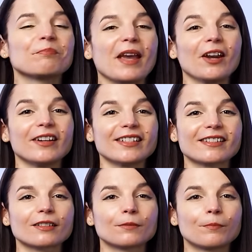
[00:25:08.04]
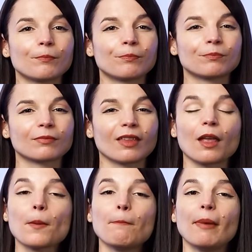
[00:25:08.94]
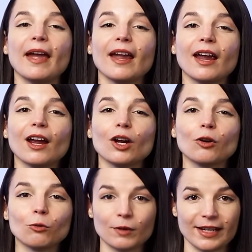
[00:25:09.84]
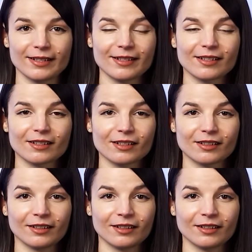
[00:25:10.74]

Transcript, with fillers: Paris. Paris.